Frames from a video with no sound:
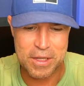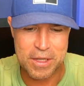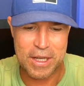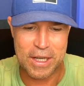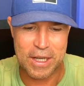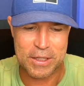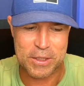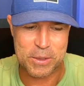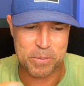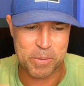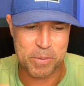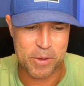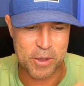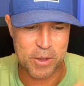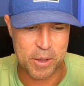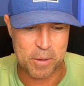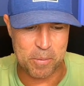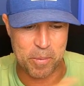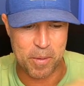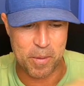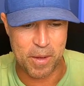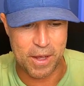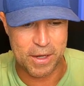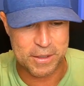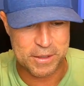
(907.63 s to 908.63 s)
I spoke
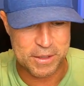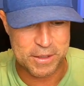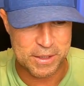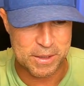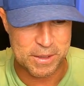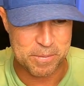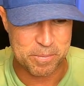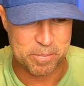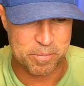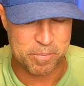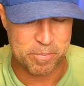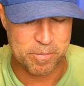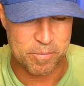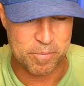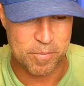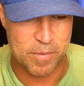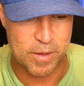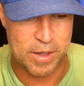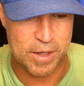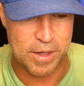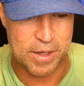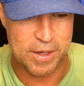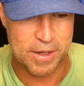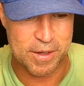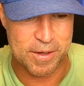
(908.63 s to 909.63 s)
about uh,
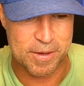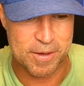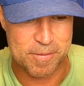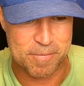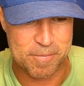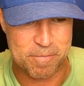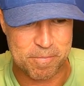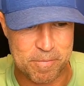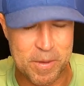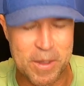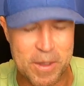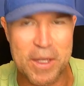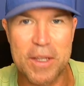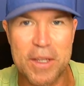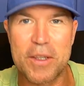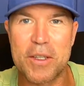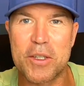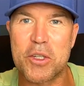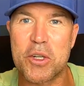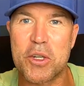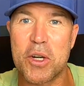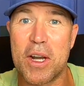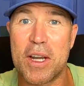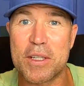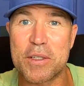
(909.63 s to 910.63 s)
um, the
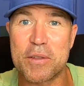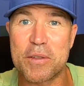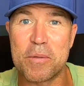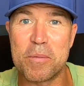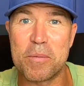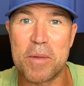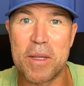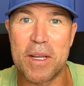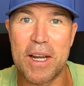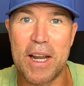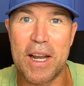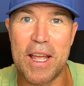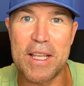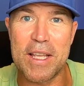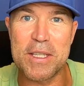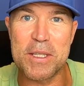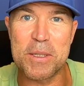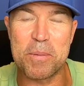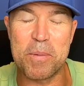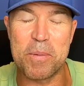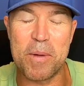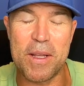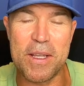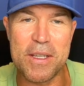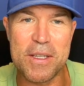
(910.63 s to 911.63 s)
tries from the Lions
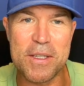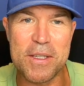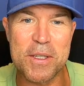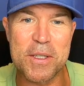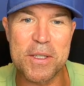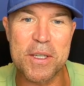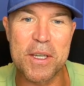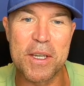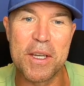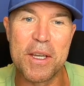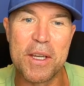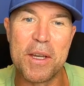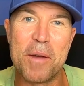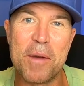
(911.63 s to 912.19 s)
players,